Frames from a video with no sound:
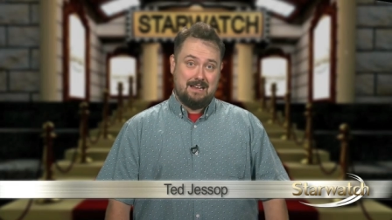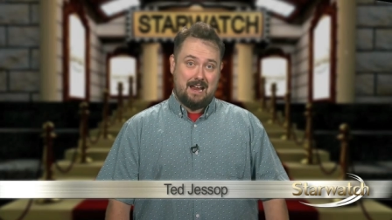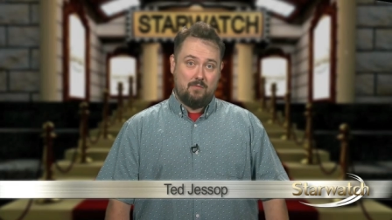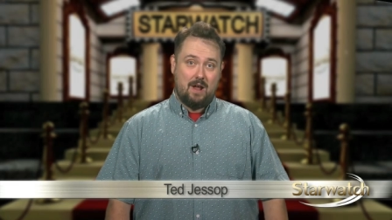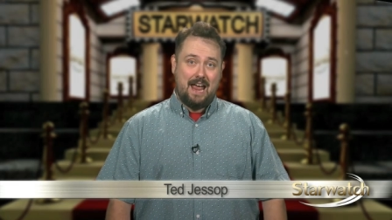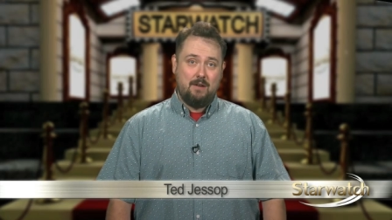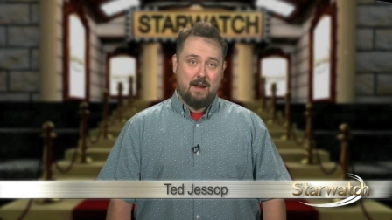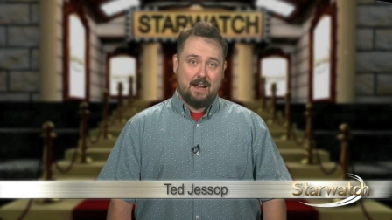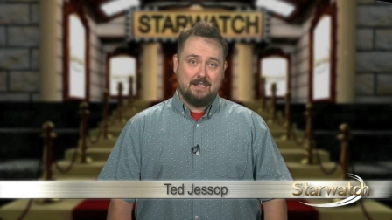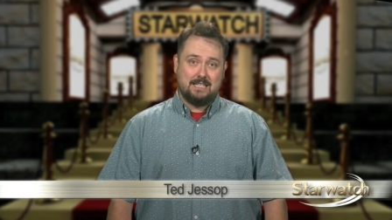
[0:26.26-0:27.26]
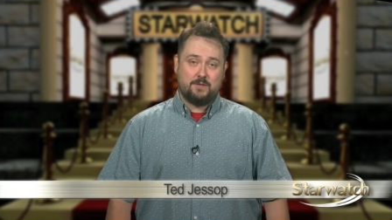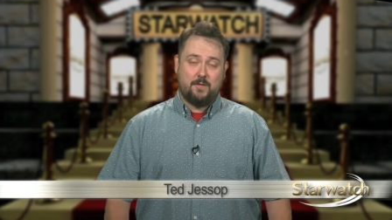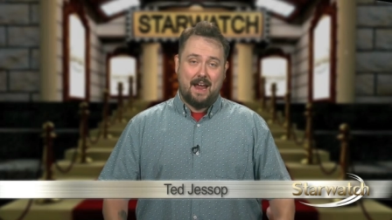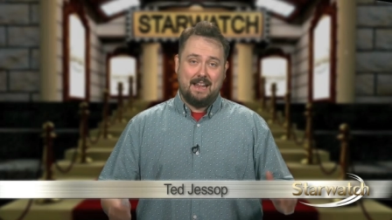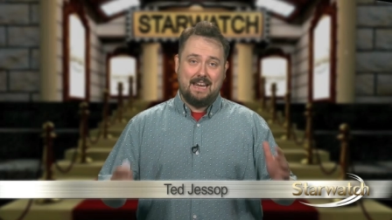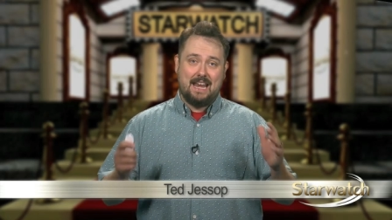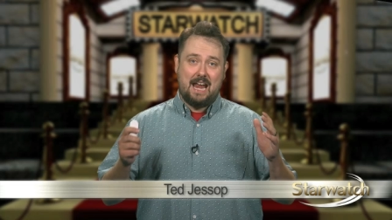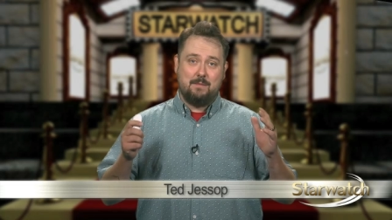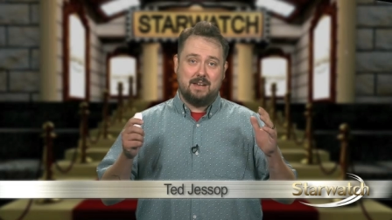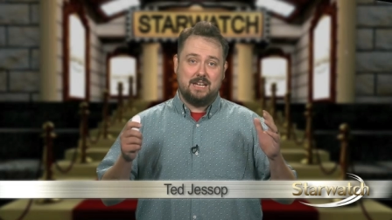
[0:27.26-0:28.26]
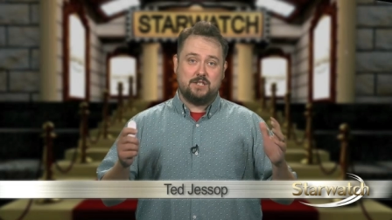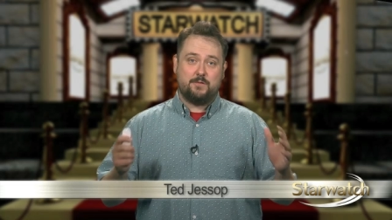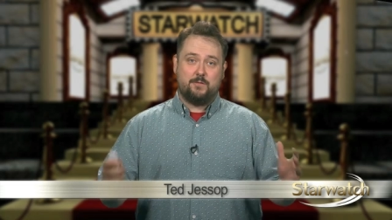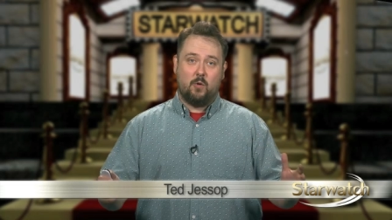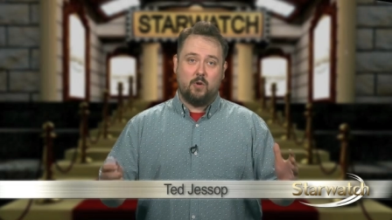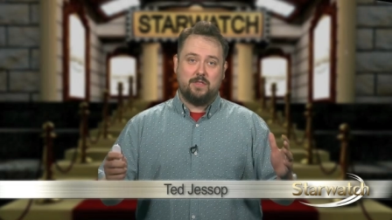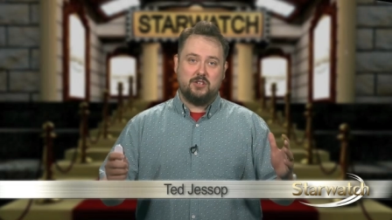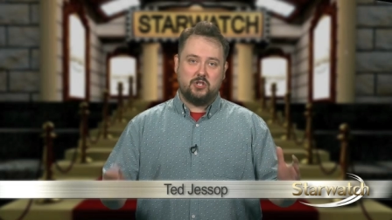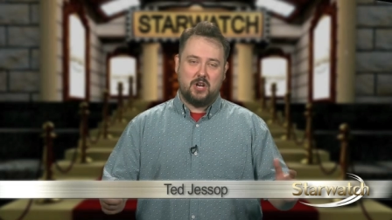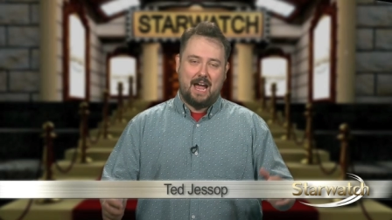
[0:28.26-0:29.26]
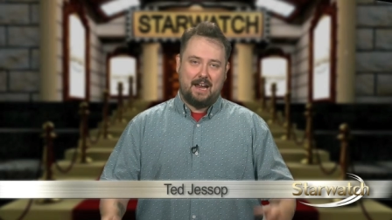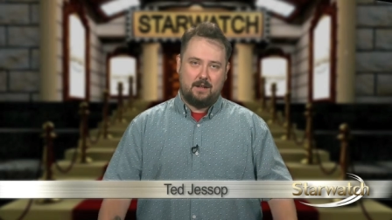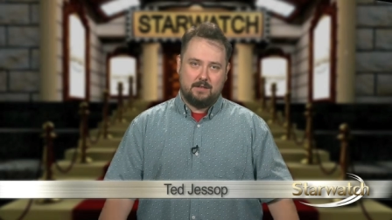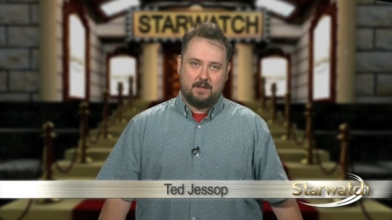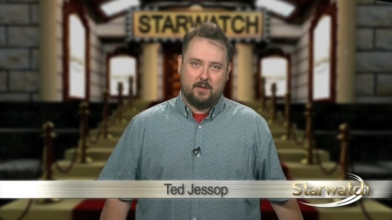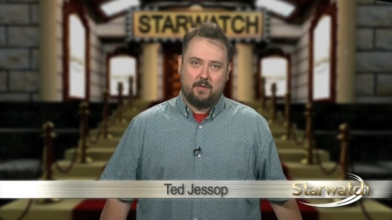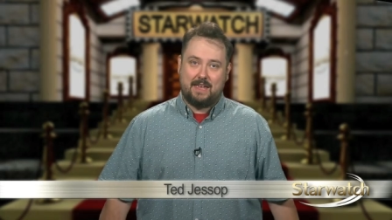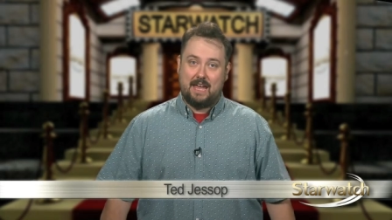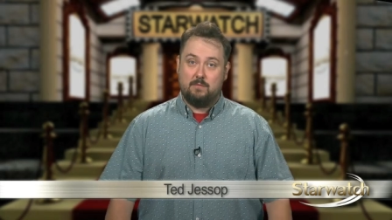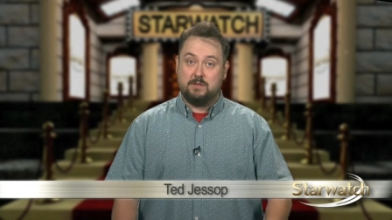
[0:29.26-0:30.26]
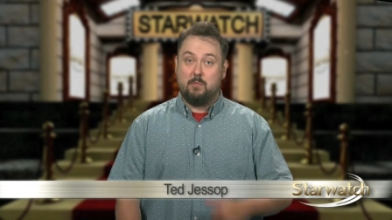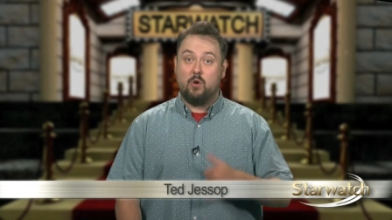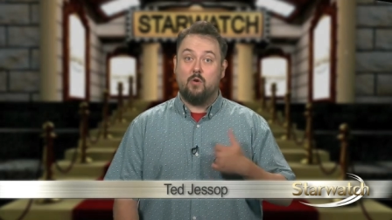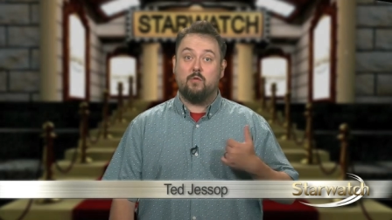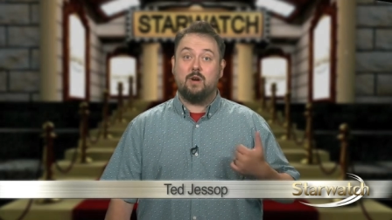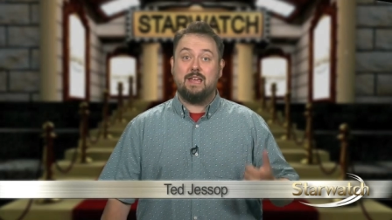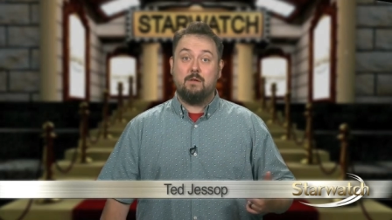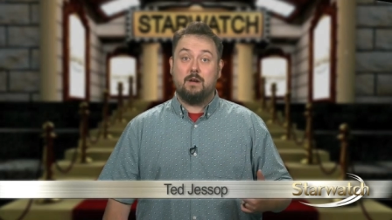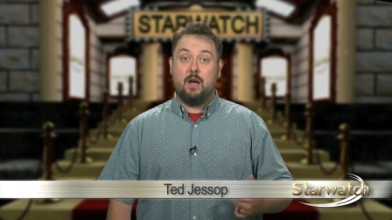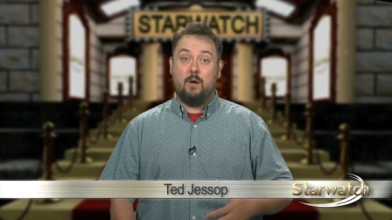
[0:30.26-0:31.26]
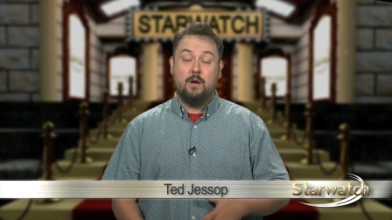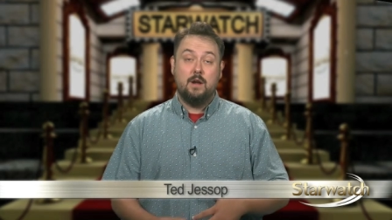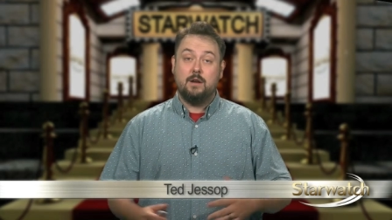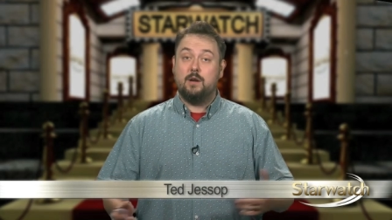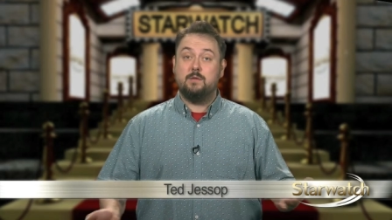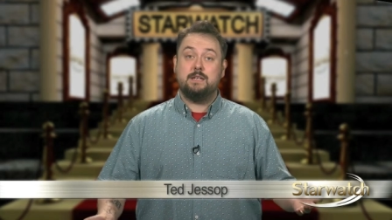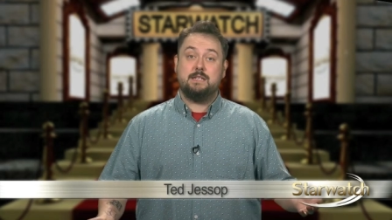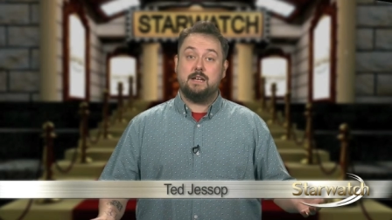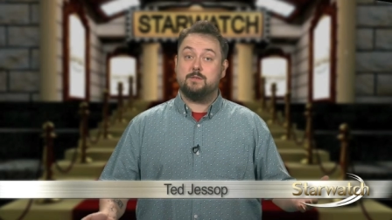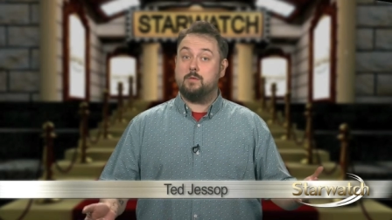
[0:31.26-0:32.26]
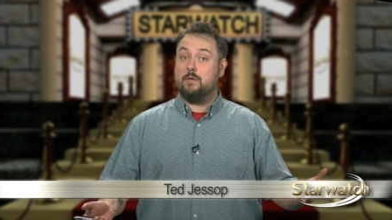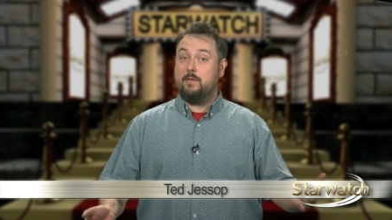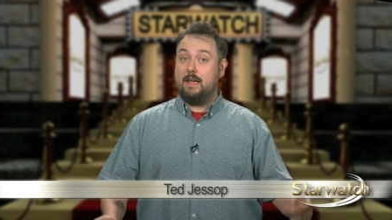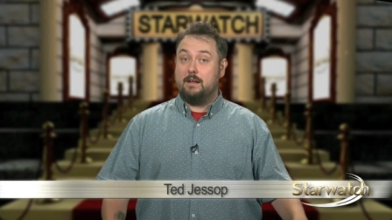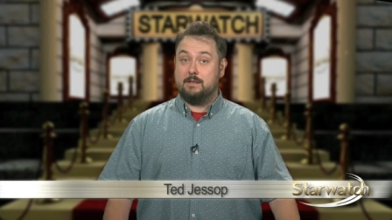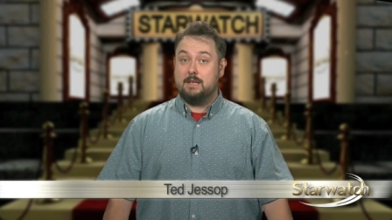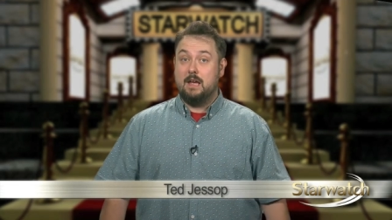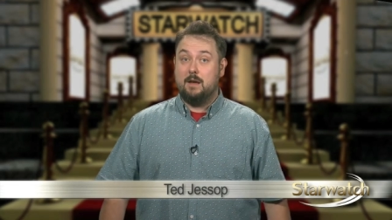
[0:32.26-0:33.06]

And Ryan Reynolds has finally named his fourth child. Although the kid was born over a year ago, no details were revealed.